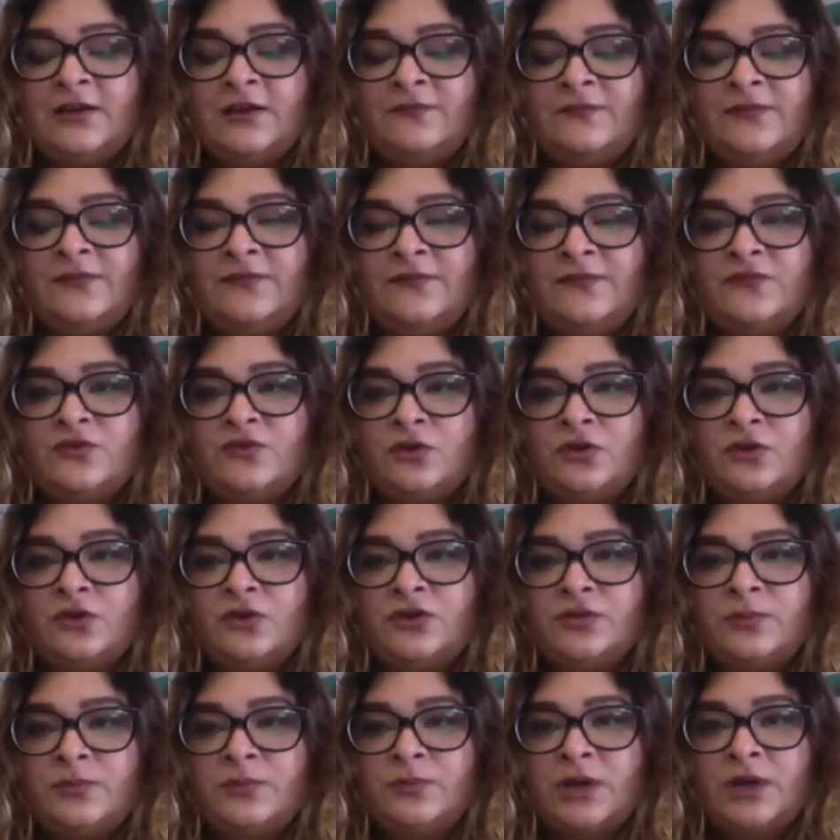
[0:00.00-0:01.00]
we've
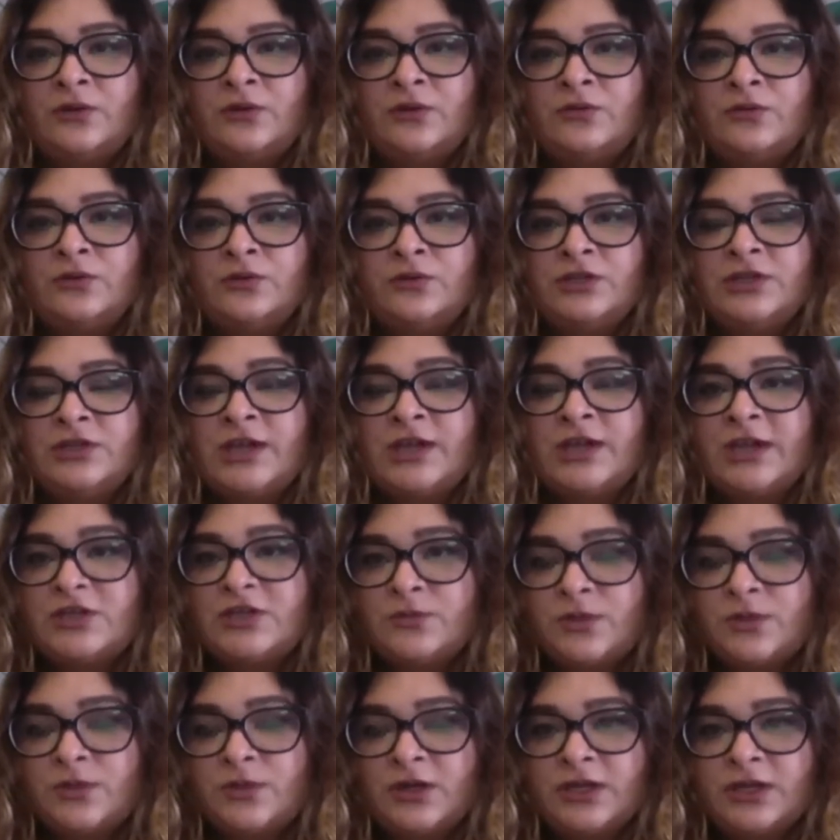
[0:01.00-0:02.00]
talked about
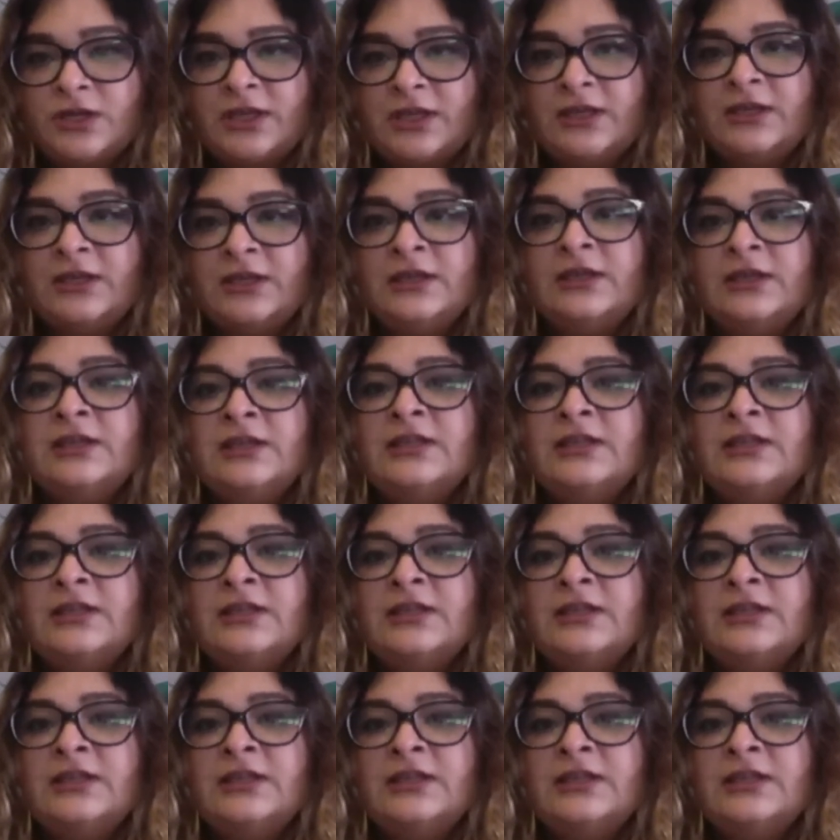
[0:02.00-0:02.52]
networking.